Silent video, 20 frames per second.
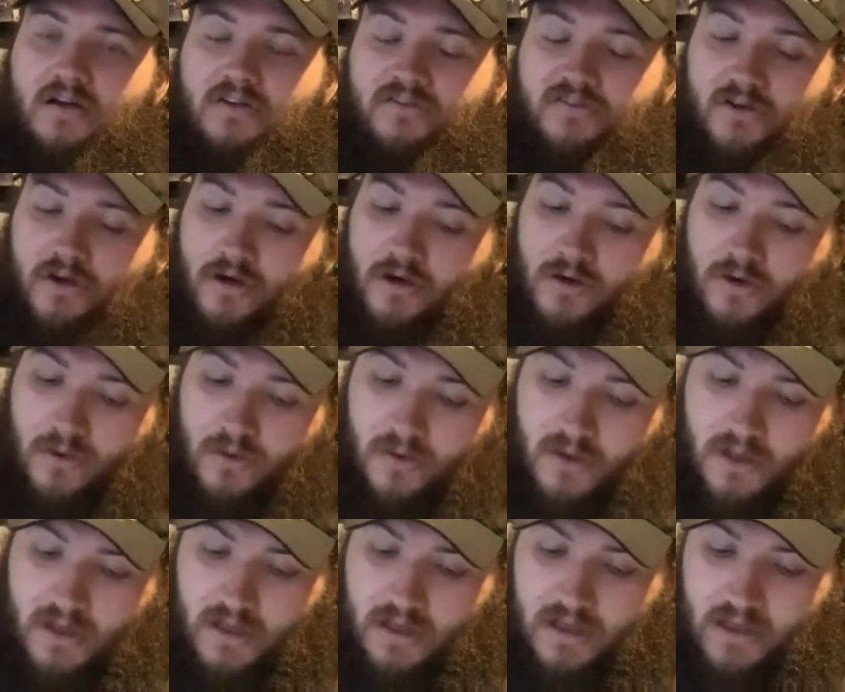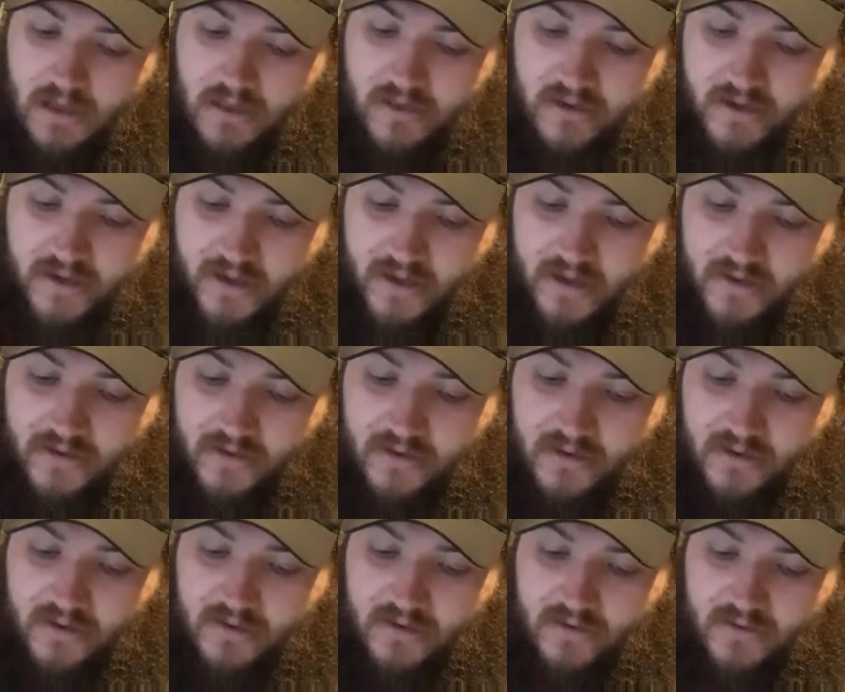So the
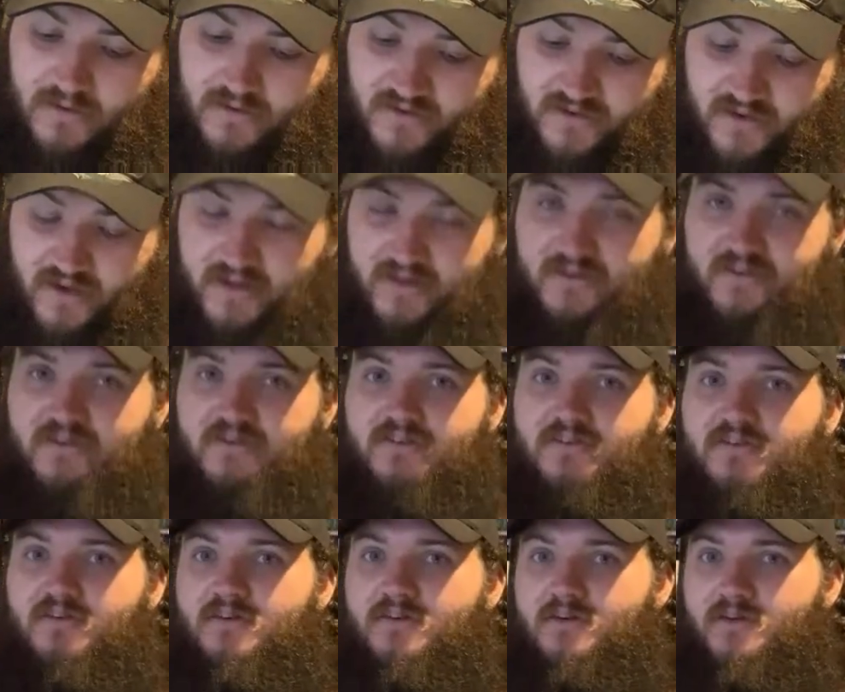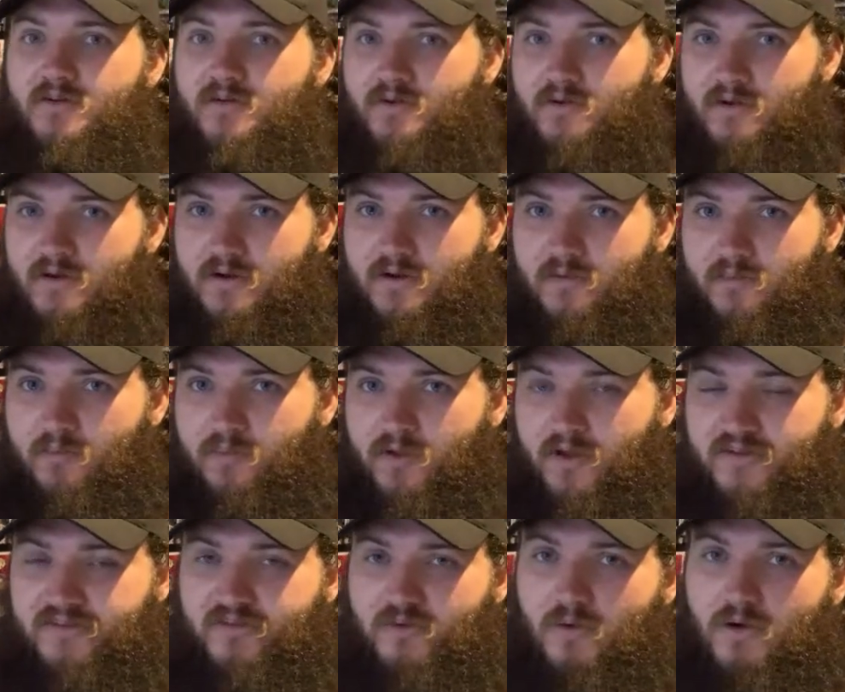
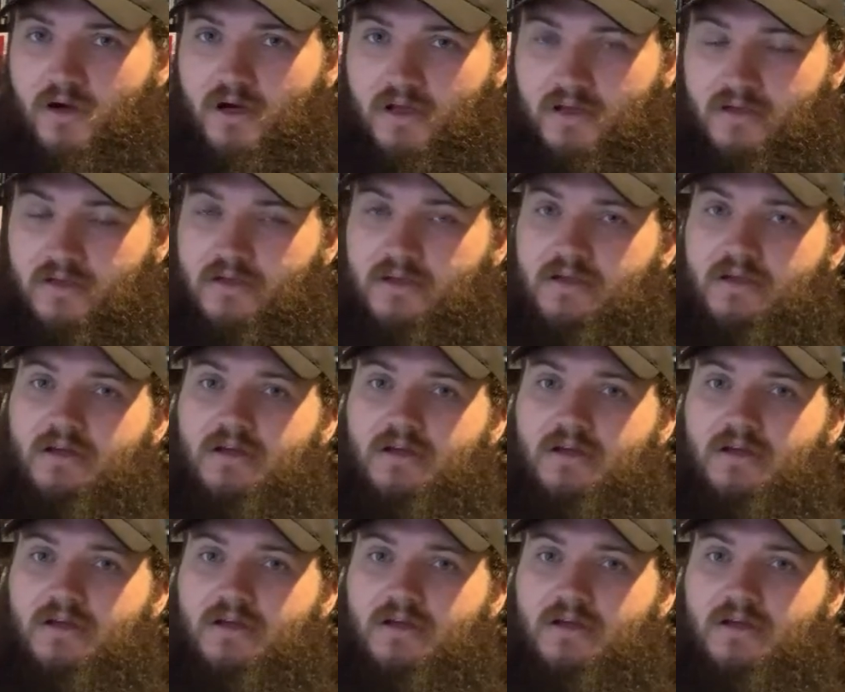6+1,